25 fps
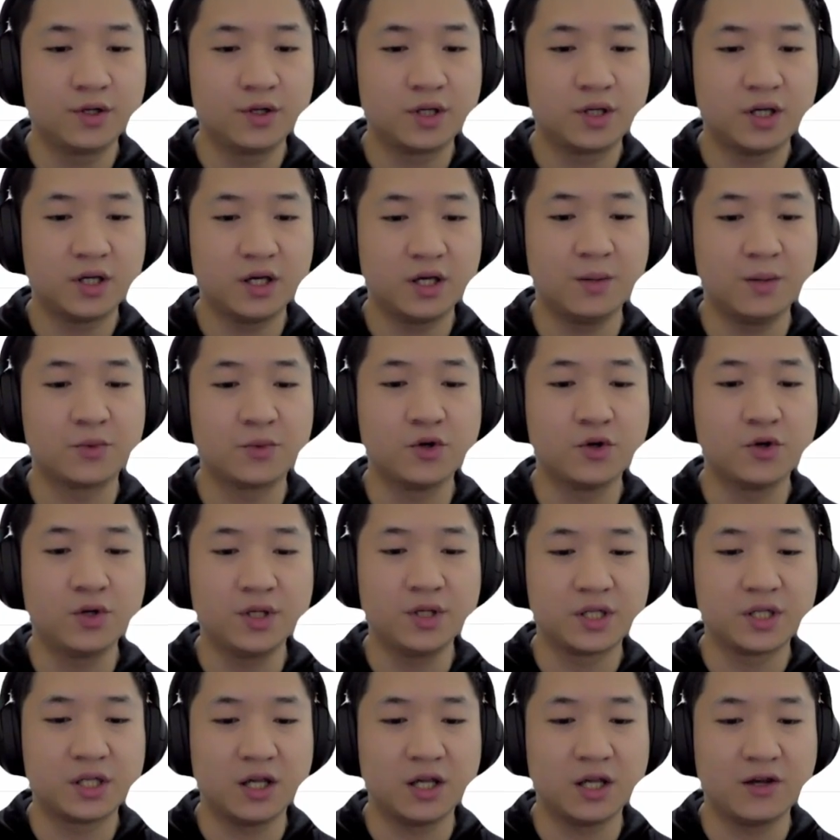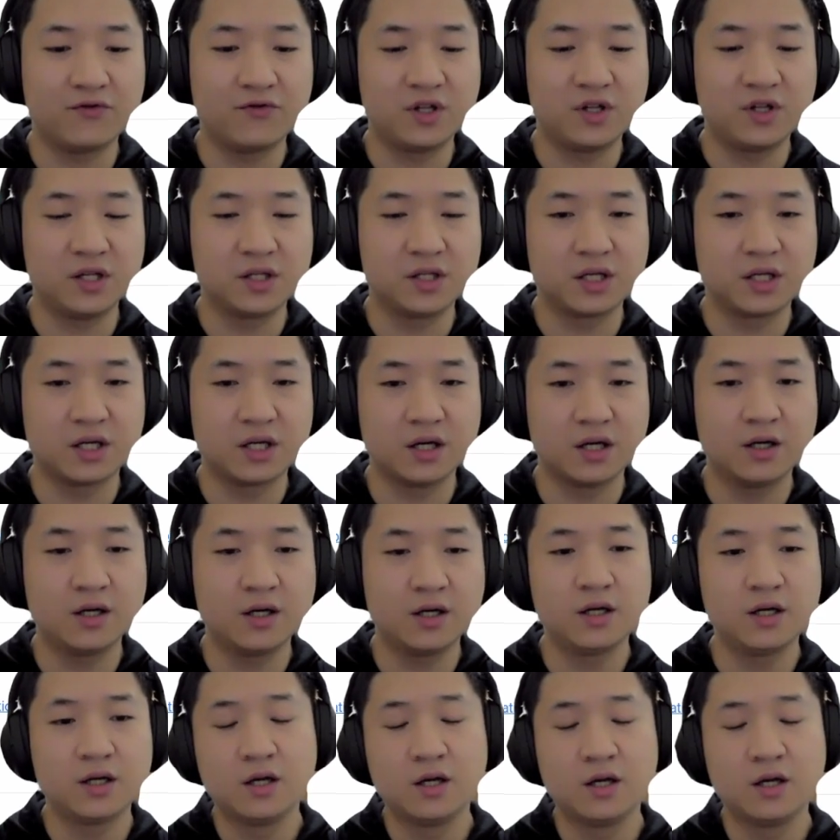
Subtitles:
Okay, I'm going to save this guy,